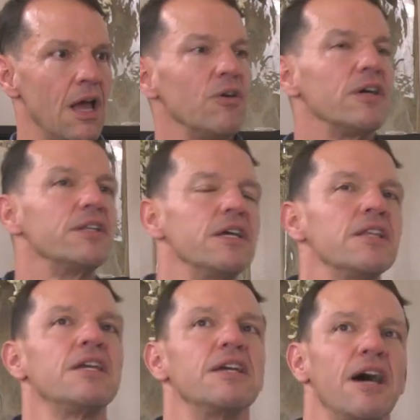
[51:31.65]
Well, and the
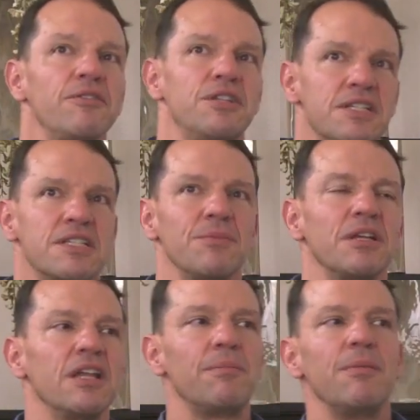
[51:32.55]
other thing, this is something
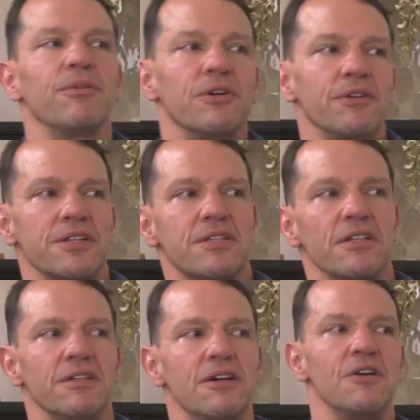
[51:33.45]
a lot of people don't
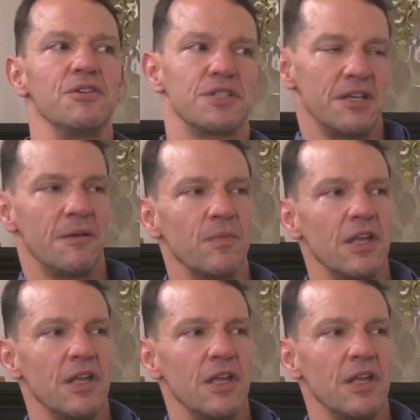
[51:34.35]
necessarily know, is that